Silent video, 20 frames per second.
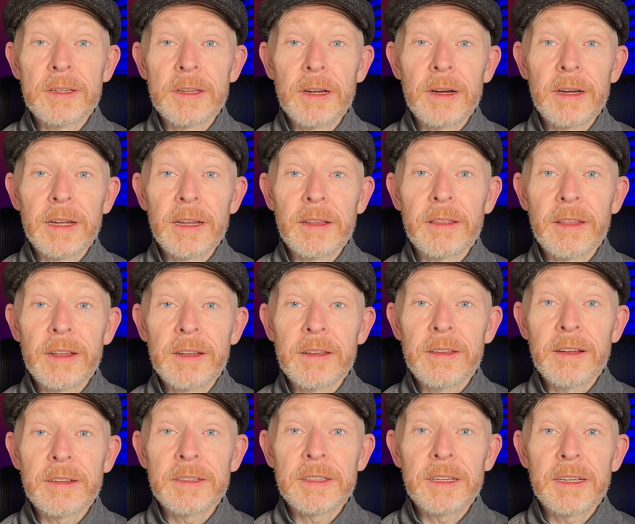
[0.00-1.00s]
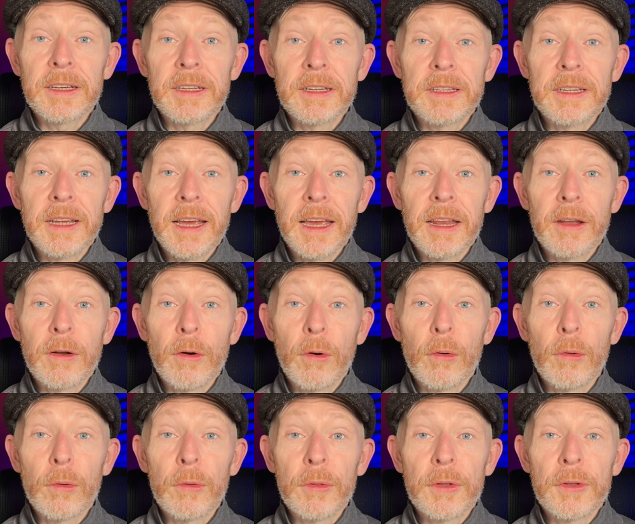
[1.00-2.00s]
diet that doesn't contain
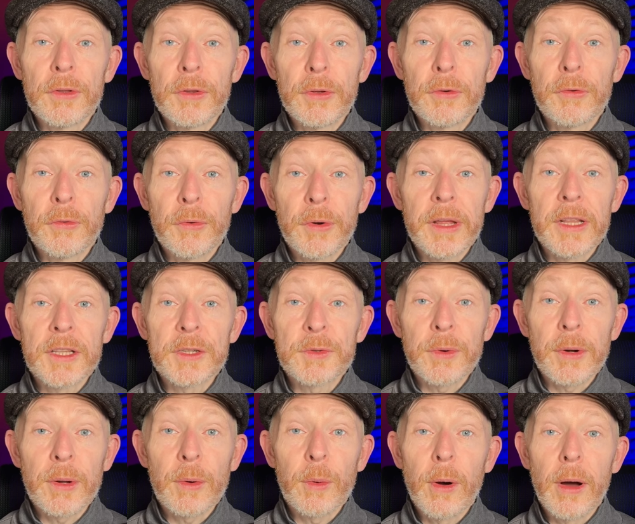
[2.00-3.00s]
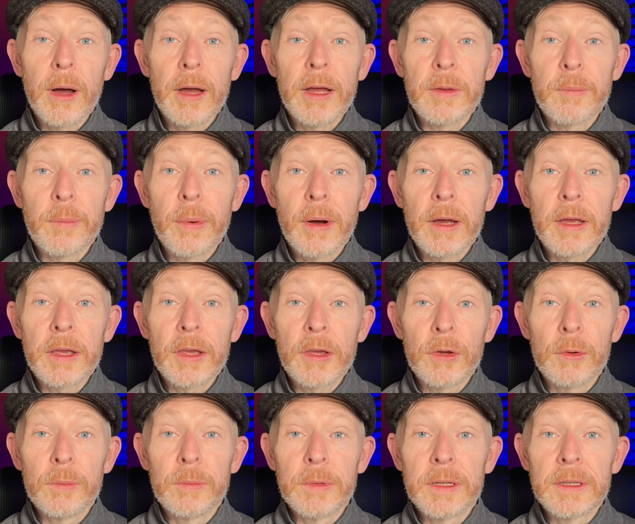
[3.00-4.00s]
all the nutrients required by
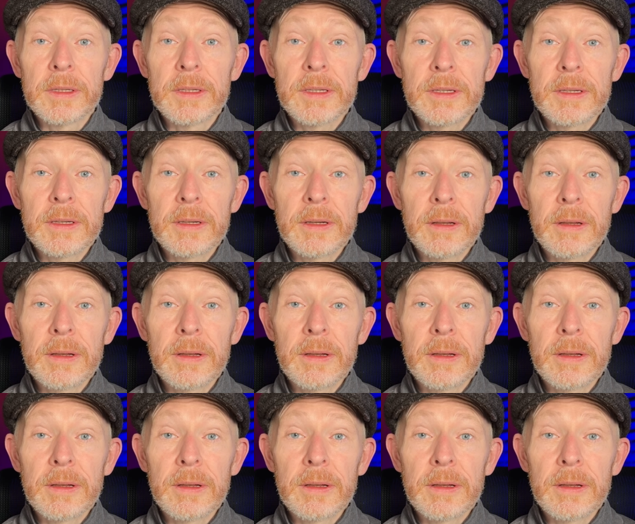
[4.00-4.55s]
humans,